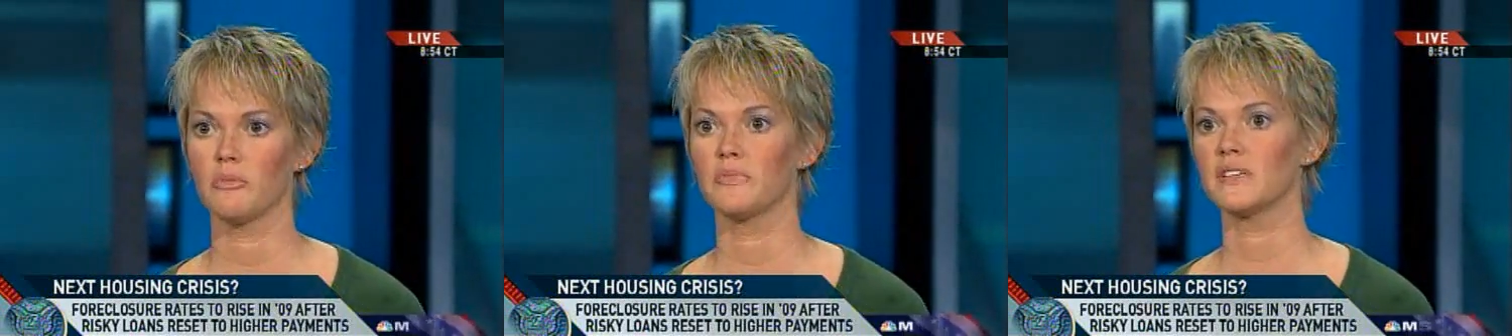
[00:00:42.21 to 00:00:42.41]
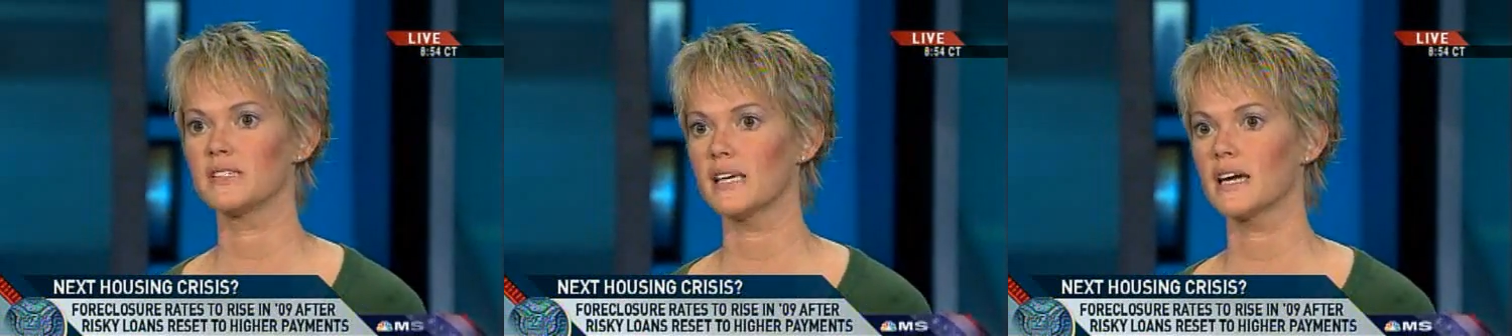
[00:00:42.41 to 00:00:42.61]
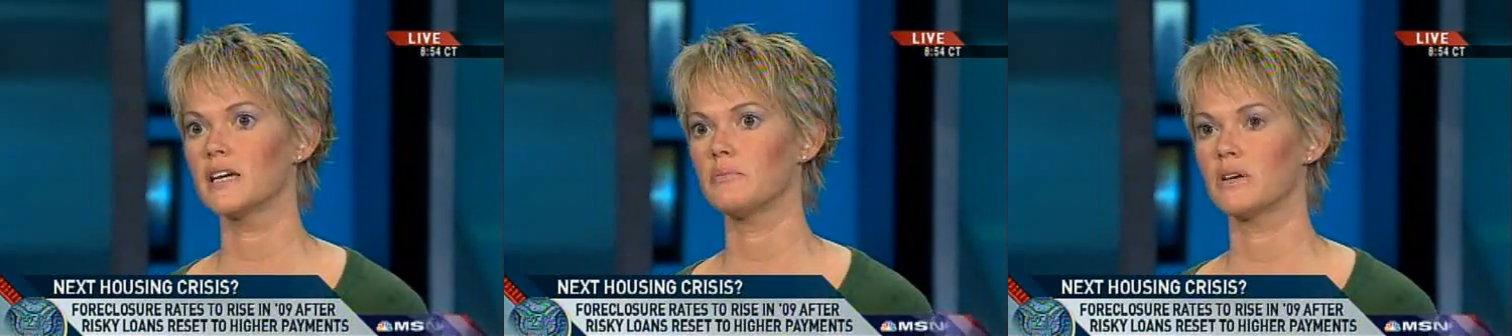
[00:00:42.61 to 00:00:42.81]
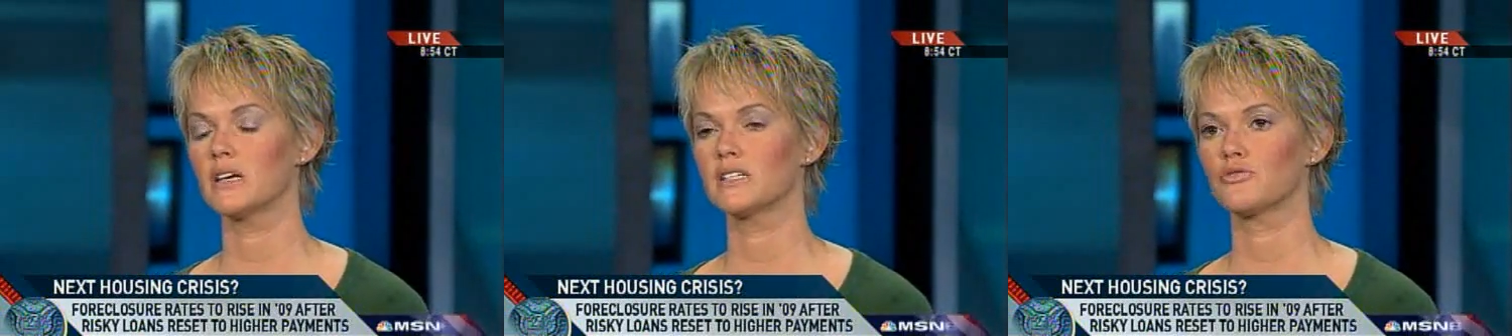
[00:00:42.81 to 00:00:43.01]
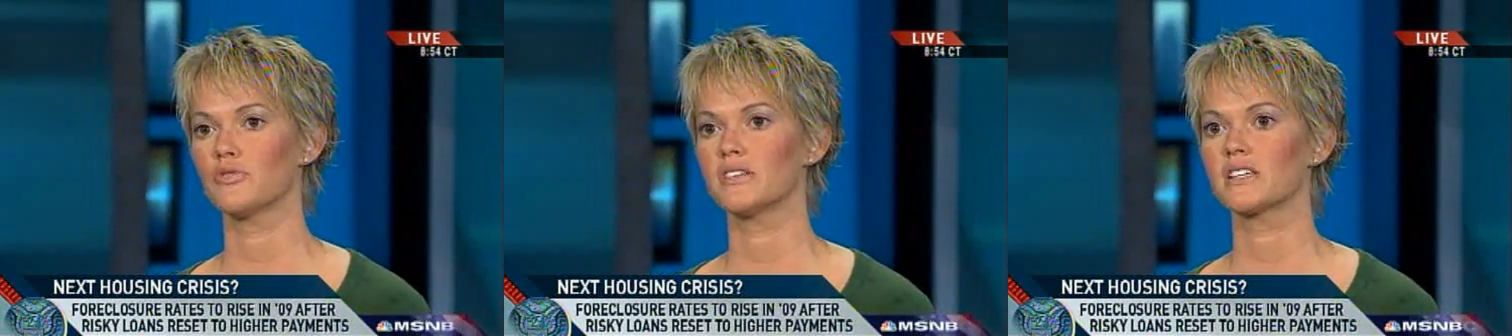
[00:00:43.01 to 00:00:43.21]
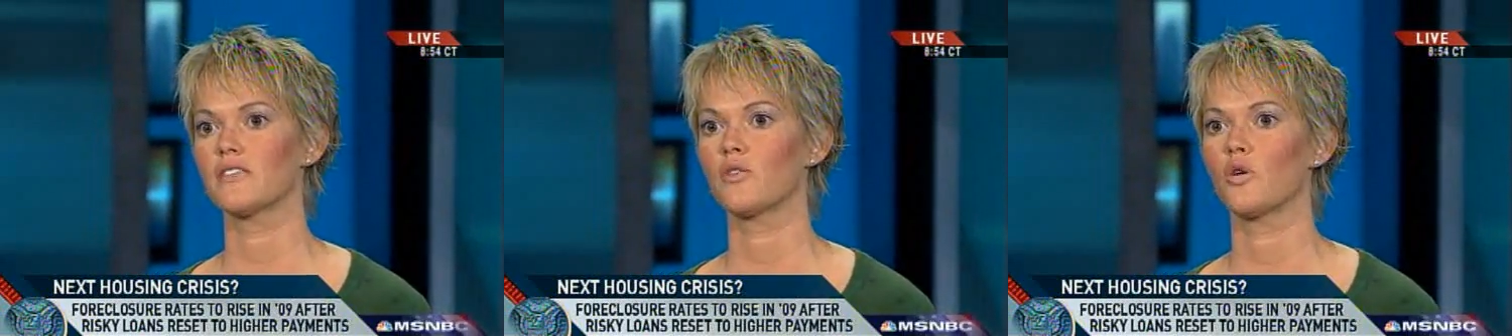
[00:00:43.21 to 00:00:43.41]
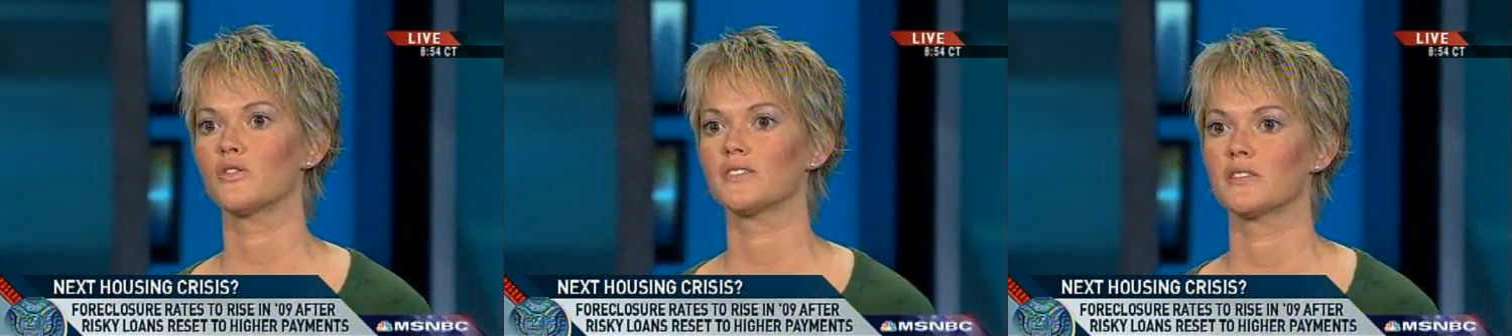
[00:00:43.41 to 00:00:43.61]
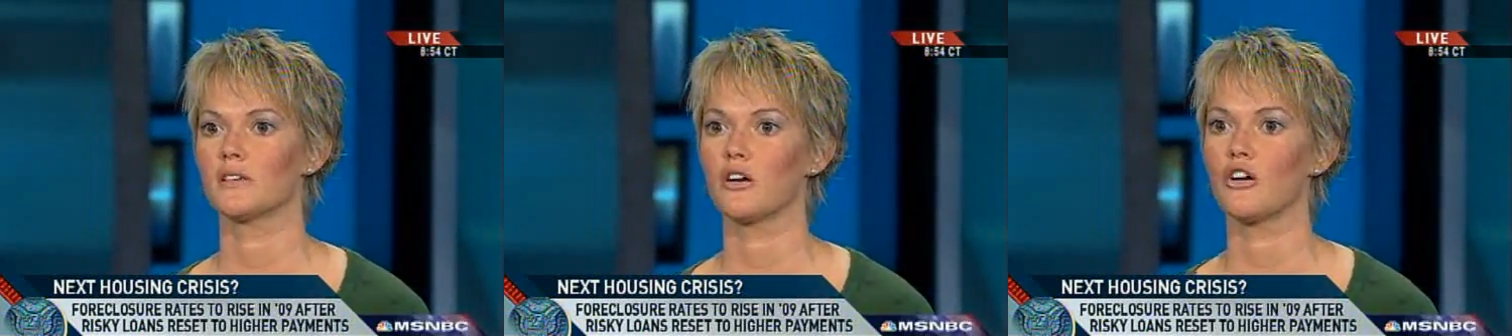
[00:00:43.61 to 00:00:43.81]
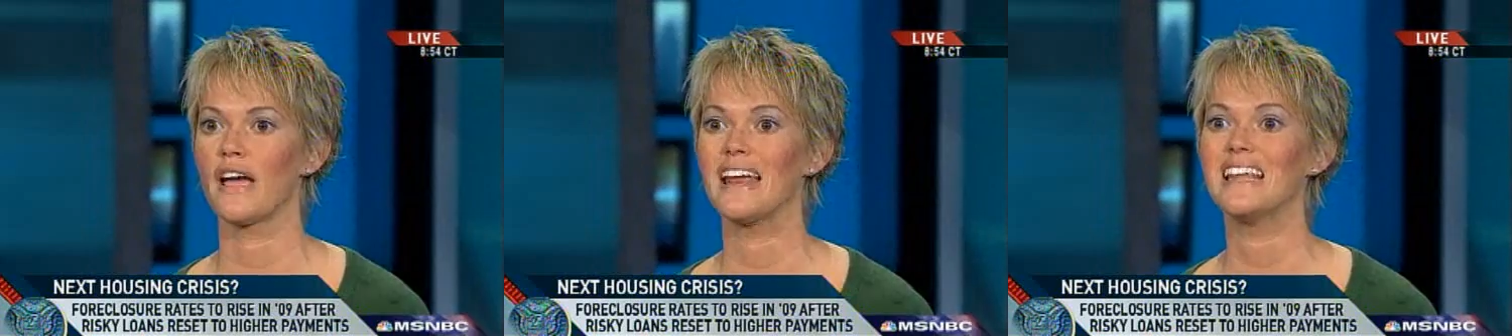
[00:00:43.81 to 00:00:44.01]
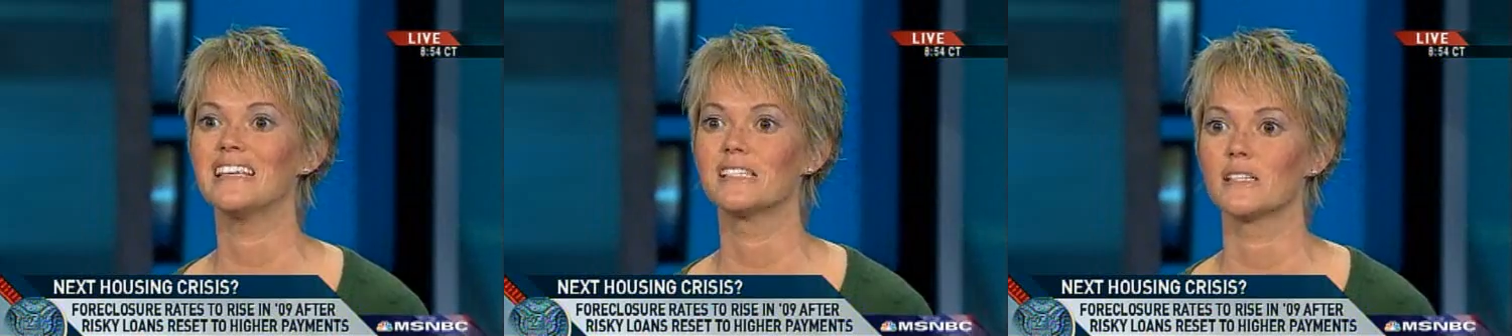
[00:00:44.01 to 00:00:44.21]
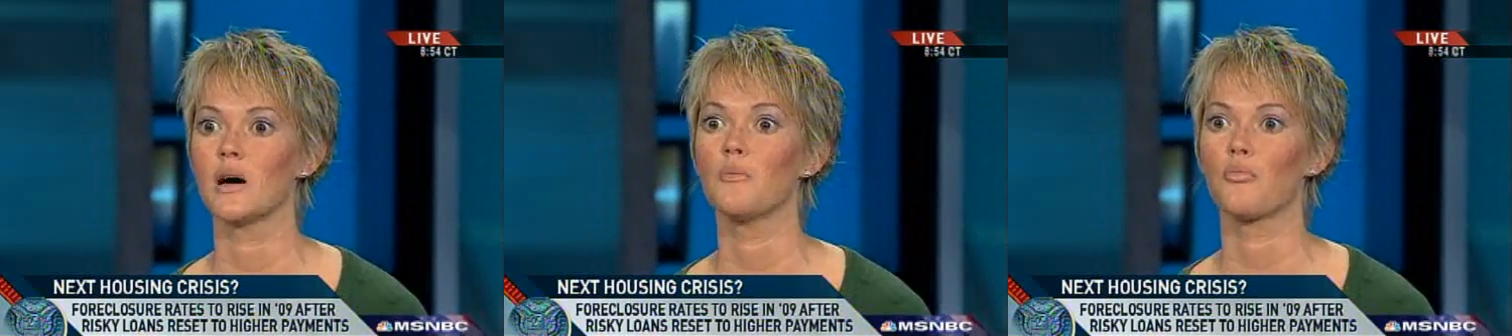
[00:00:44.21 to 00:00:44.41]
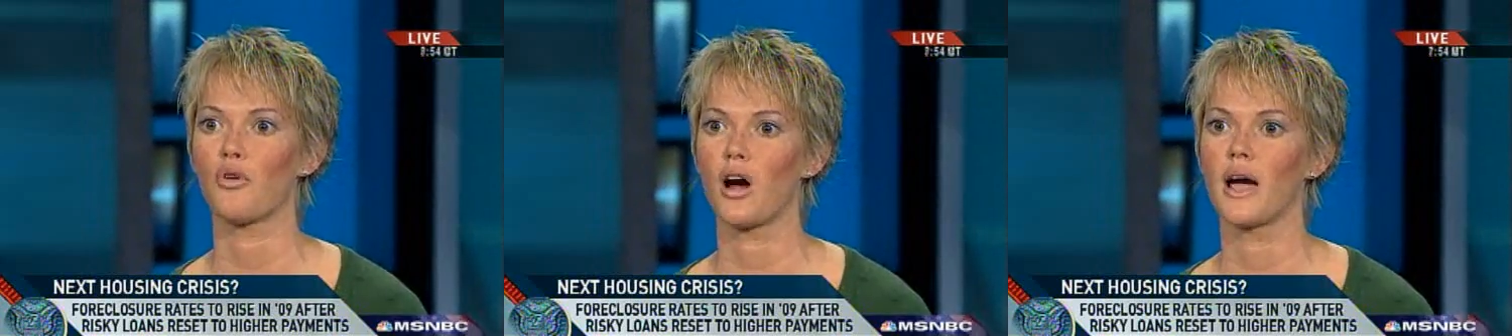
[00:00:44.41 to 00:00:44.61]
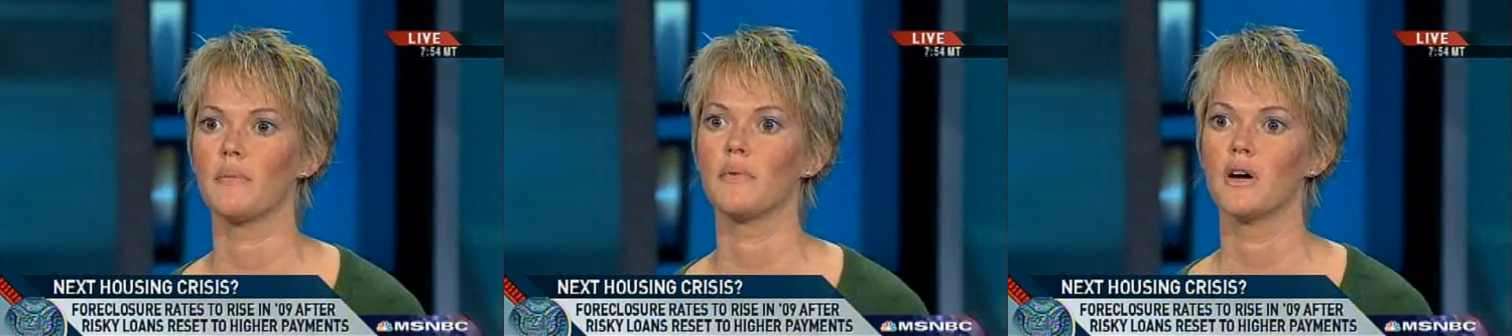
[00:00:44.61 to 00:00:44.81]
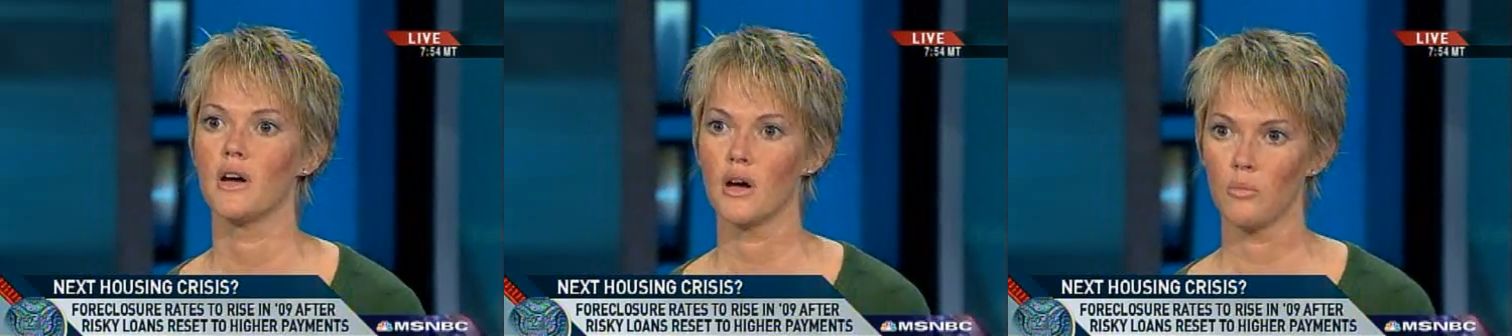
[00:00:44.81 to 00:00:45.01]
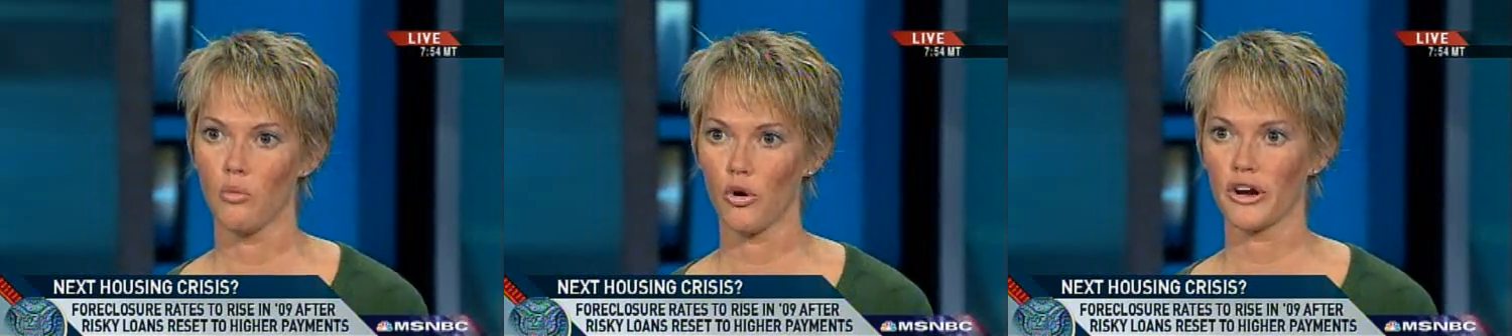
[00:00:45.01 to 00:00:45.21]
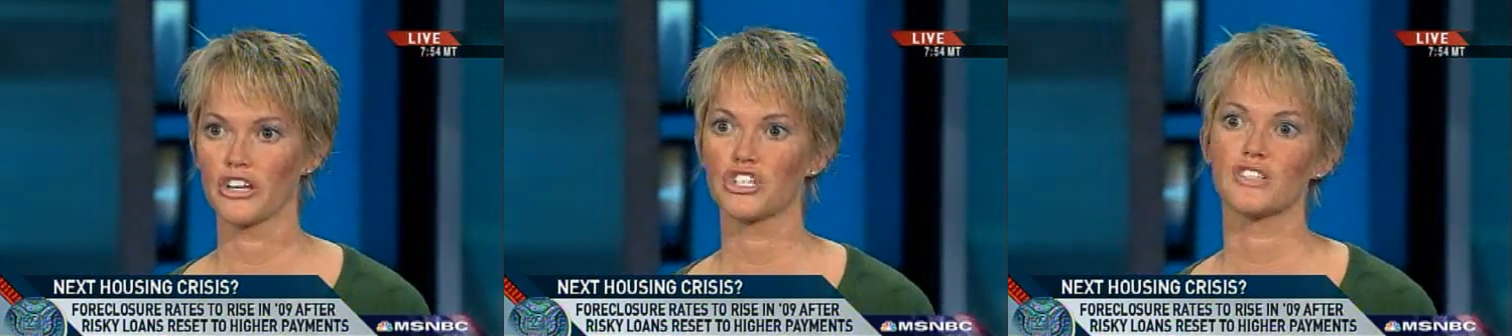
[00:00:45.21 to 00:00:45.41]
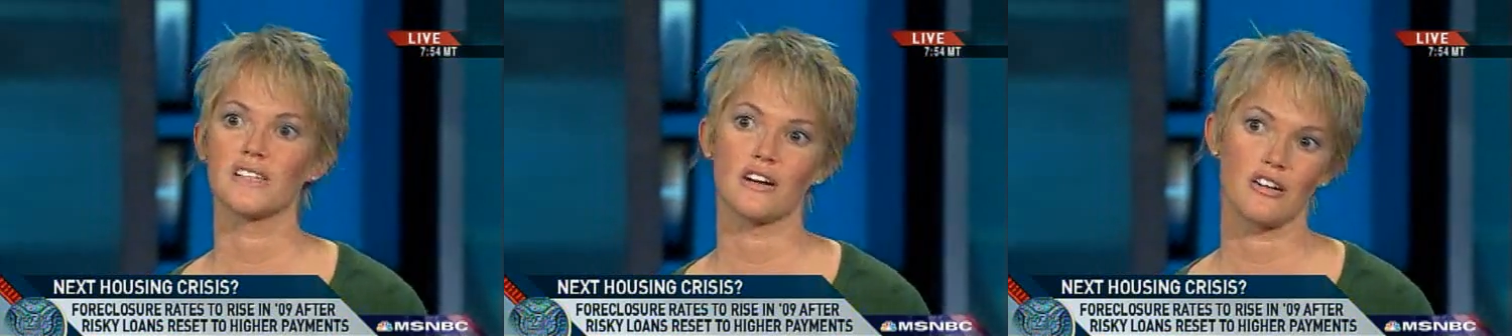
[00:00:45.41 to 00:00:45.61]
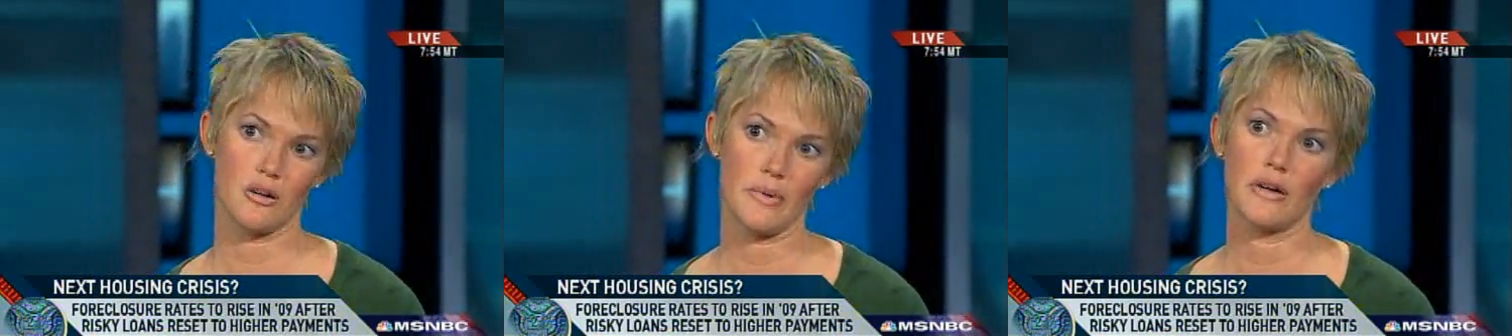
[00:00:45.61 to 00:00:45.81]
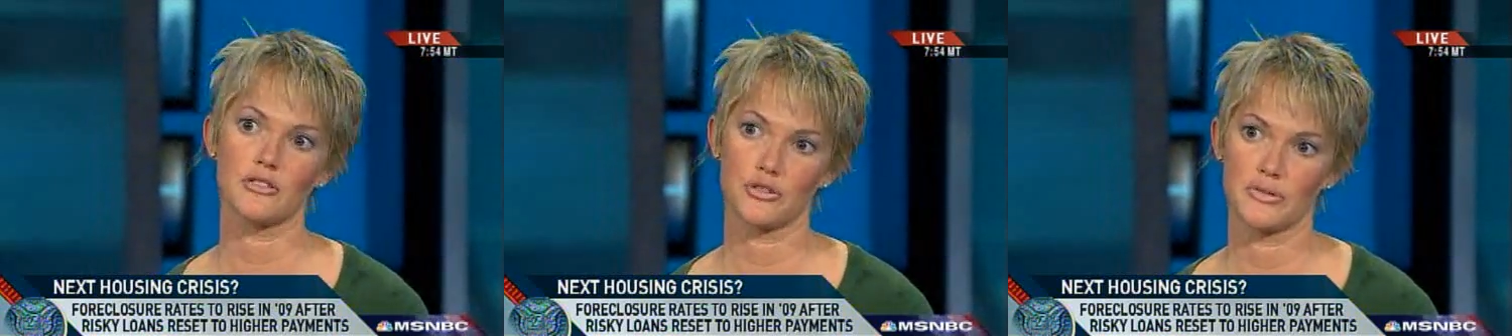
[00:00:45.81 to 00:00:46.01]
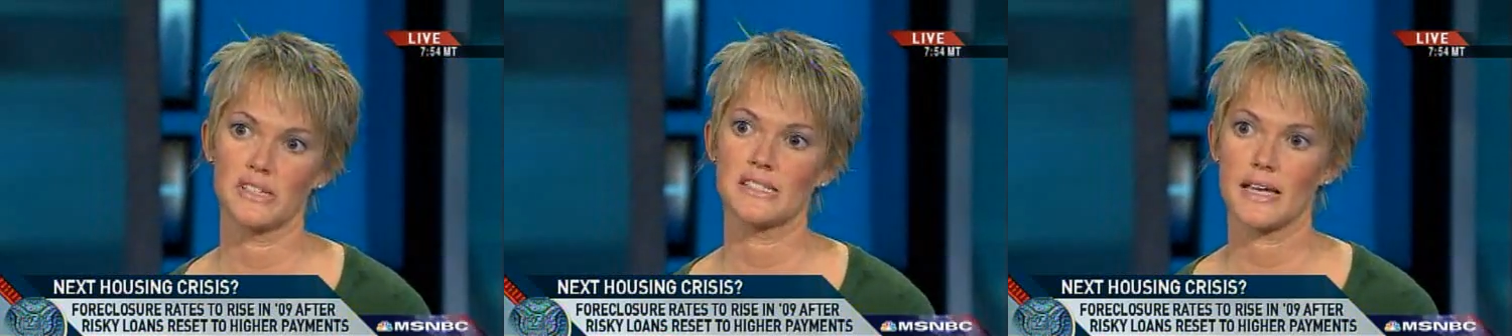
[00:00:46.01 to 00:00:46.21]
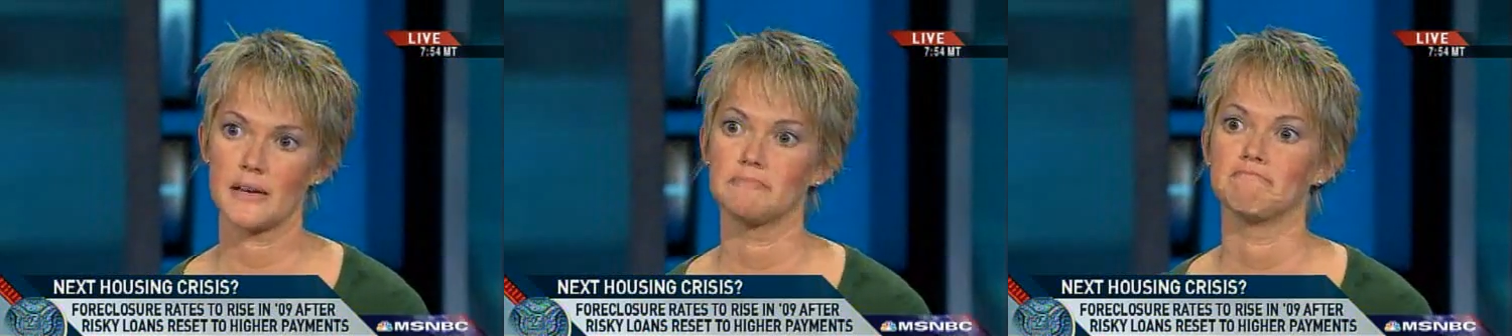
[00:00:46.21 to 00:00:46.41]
The second biggest risk, of course, are any subprime mortgages that are about to reset.